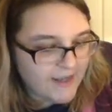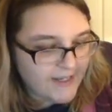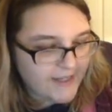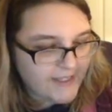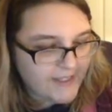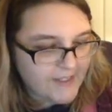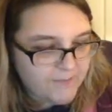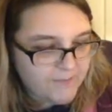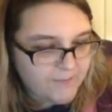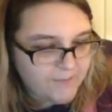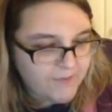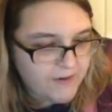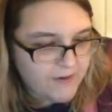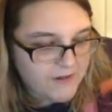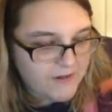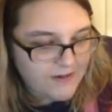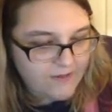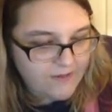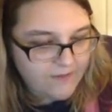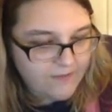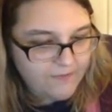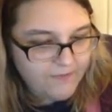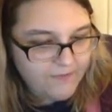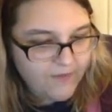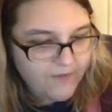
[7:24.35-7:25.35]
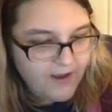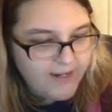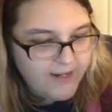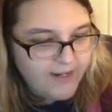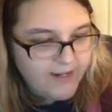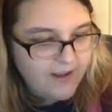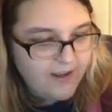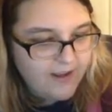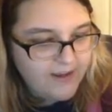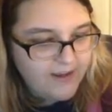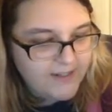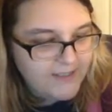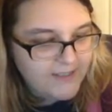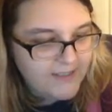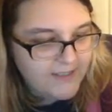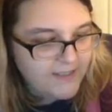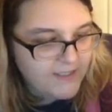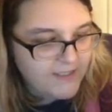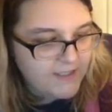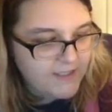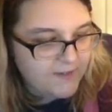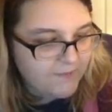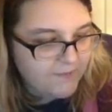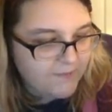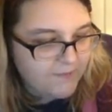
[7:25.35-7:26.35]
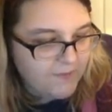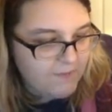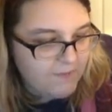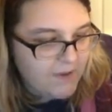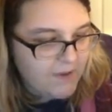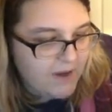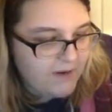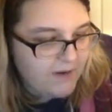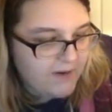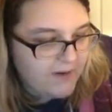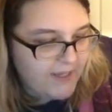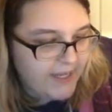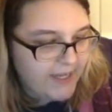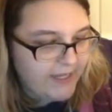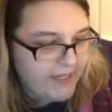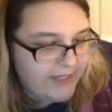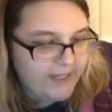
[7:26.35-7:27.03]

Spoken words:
different fine liners and stuff for marking.